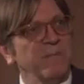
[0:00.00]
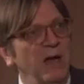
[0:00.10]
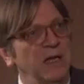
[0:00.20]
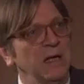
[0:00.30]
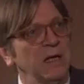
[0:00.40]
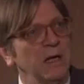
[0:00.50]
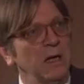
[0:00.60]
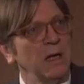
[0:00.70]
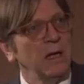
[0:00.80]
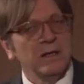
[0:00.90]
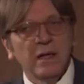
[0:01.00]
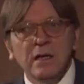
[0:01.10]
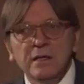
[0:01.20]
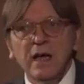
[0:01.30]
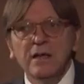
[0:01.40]
money.
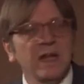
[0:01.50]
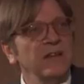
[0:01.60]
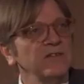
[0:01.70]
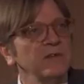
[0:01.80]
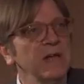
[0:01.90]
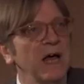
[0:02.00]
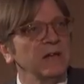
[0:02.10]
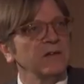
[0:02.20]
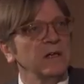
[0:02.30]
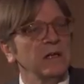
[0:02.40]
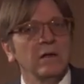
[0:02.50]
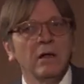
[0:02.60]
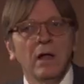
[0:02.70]
That is a reality.